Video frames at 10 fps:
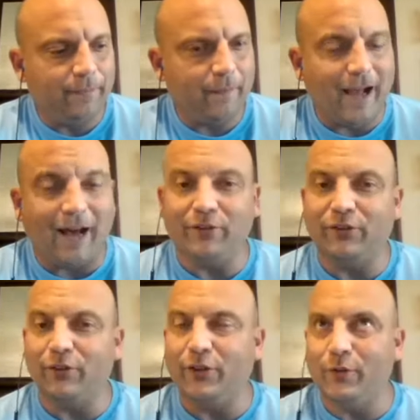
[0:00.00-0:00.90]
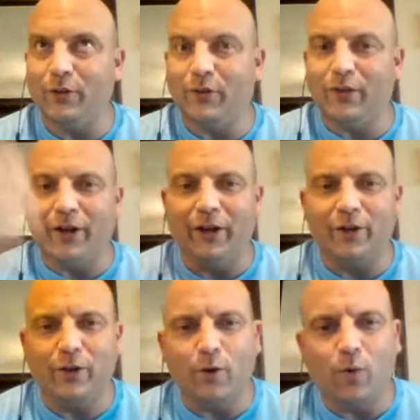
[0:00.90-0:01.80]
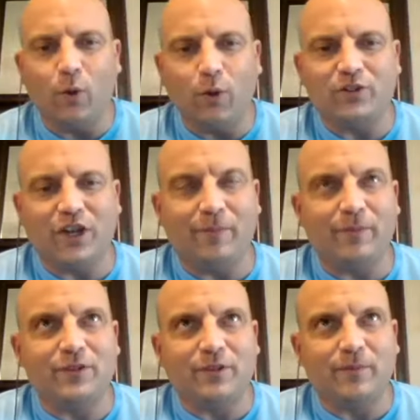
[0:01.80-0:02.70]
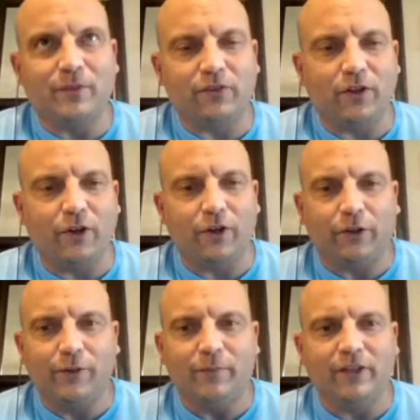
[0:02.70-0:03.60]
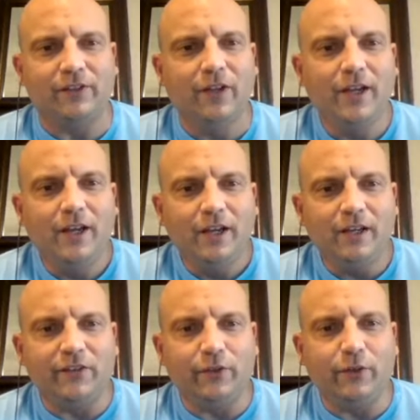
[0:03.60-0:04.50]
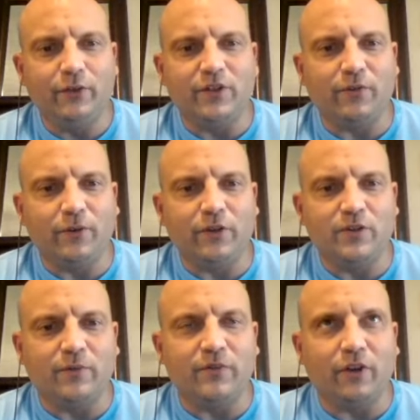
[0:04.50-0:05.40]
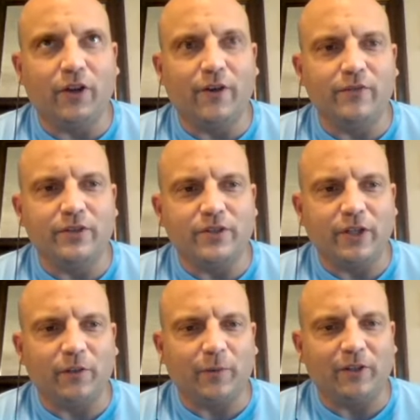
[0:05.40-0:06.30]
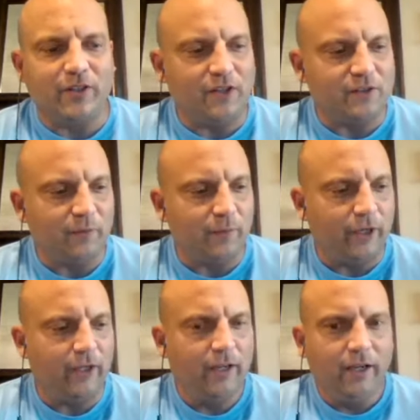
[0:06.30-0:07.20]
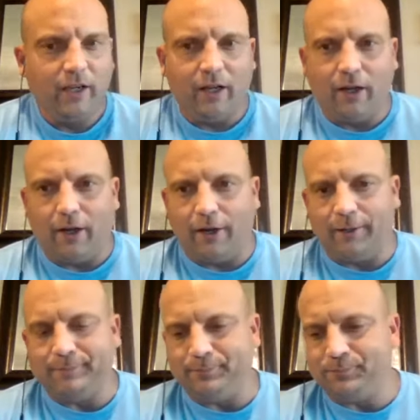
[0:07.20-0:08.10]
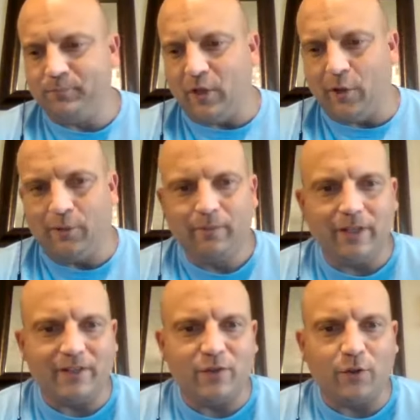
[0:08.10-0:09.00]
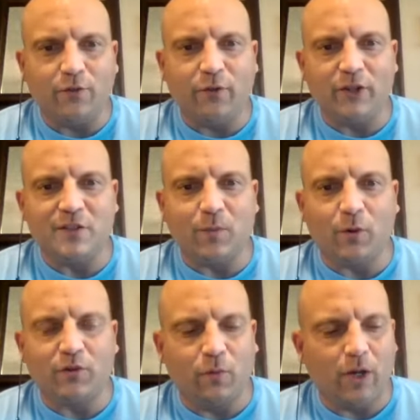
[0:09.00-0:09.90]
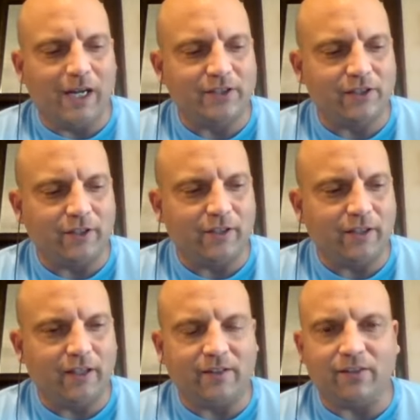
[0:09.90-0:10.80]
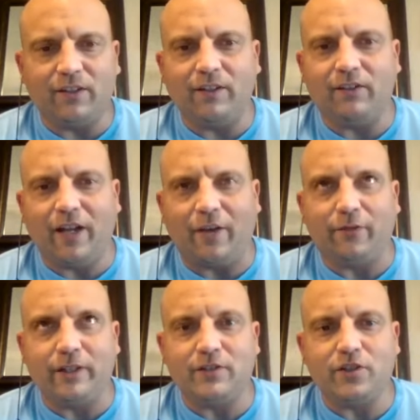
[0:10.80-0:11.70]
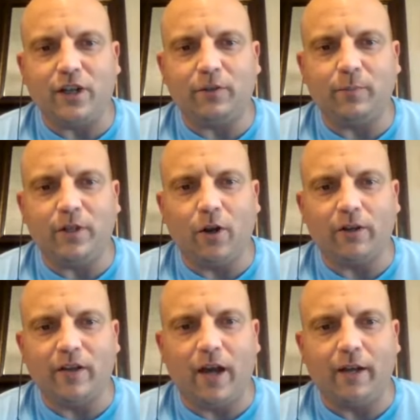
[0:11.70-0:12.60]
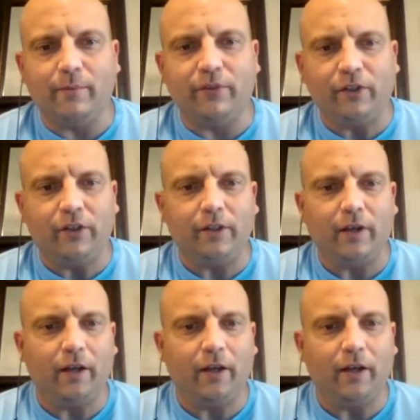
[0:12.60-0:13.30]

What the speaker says: Obviously, with no world championship this year and Olympics, it's a little different in terms of the coverage and expectations. But, it's still a fun sport to watch, and you get to see these athletes chase PR times and